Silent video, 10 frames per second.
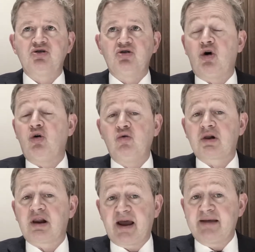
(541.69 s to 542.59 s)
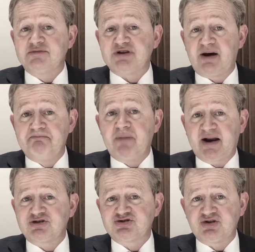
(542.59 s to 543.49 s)
Not all claims are
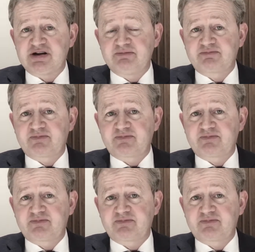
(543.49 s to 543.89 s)
monetary